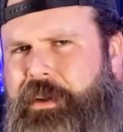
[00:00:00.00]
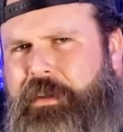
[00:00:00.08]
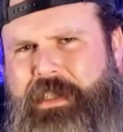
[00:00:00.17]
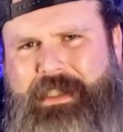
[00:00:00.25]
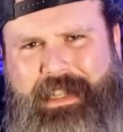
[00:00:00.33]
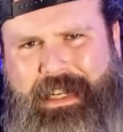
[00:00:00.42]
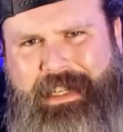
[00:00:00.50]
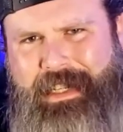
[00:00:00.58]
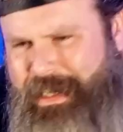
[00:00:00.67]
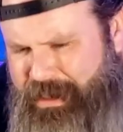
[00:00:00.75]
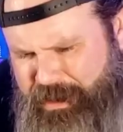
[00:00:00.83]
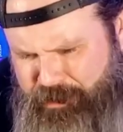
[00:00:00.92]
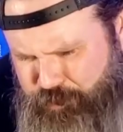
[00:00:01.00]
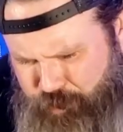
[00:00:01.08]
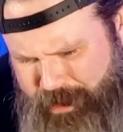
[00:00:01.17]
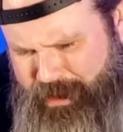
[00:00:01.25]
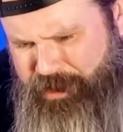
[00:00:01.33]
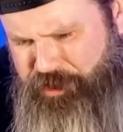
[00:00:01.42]
you've decided that it just
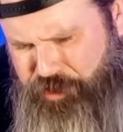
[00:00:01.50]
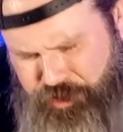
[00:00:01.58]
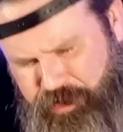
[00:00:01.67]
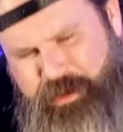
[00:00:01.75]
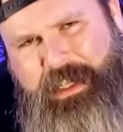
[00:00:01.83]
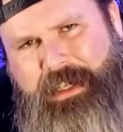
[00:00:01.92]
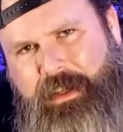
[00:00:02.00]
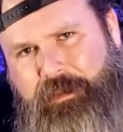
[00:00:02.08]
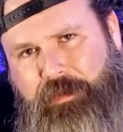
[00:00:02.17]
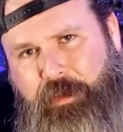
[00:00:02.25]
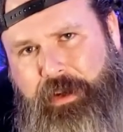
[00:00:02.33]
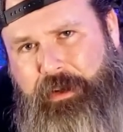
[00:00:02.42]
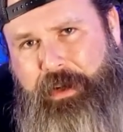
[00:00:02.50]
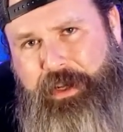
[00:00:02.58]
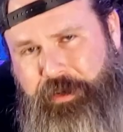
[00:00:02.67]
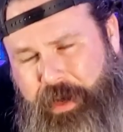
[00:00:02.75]
wasn't juicy enough for you and you